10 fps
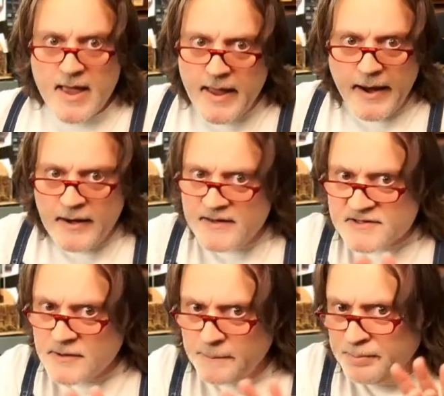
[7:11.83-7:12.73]
And it's
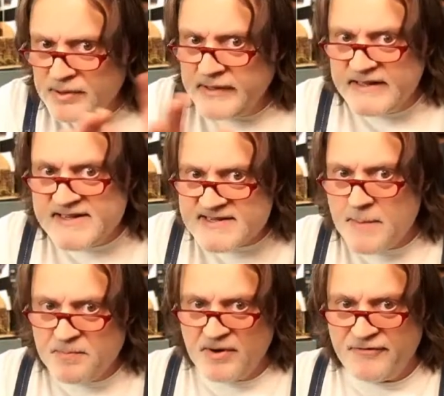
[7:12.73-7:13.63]
completely
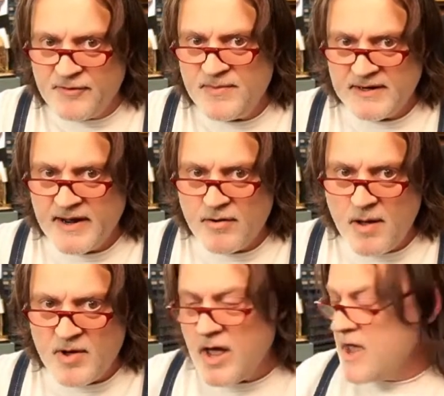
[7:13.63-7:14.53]
separate from the diorama.